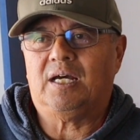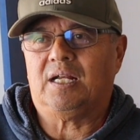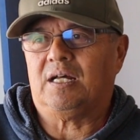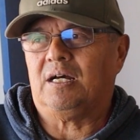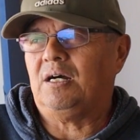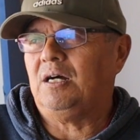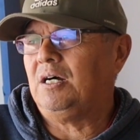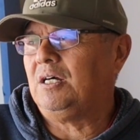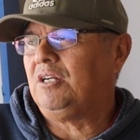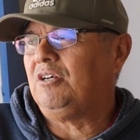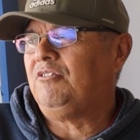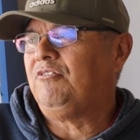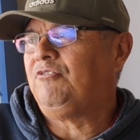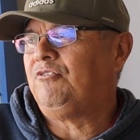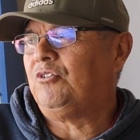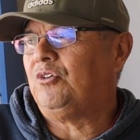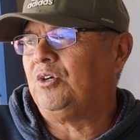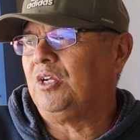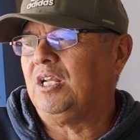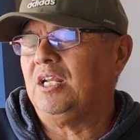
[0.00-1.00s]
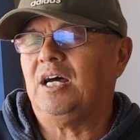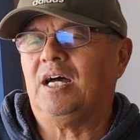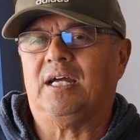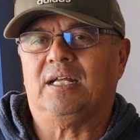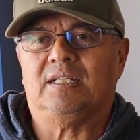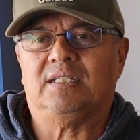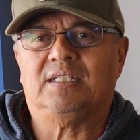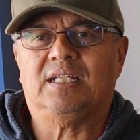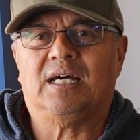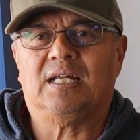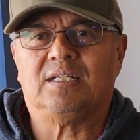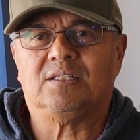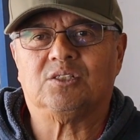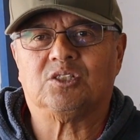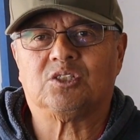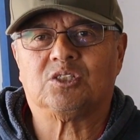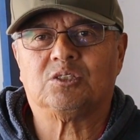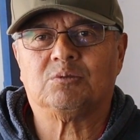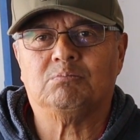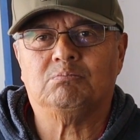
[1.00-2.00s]
at 149.
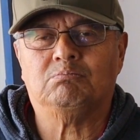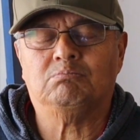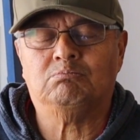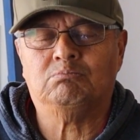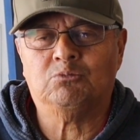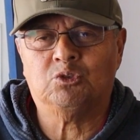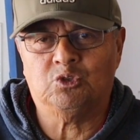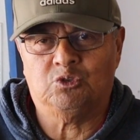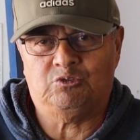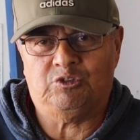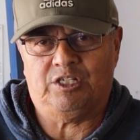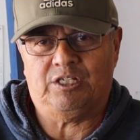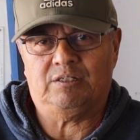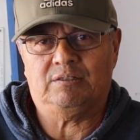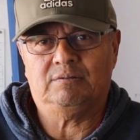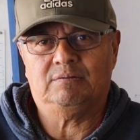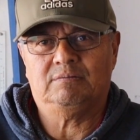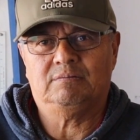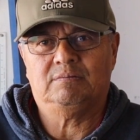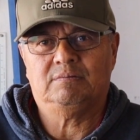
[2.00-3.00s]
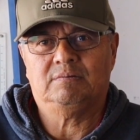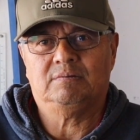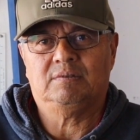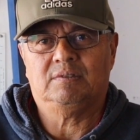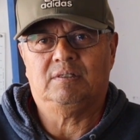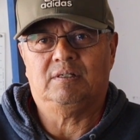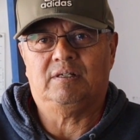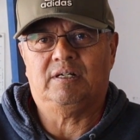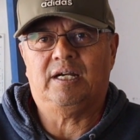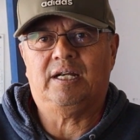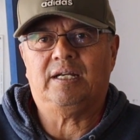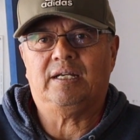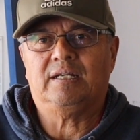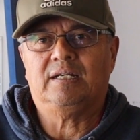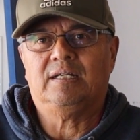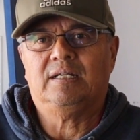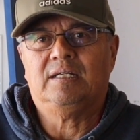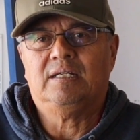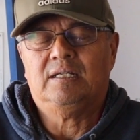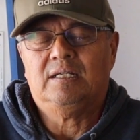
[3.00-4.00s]
That is moving, all right,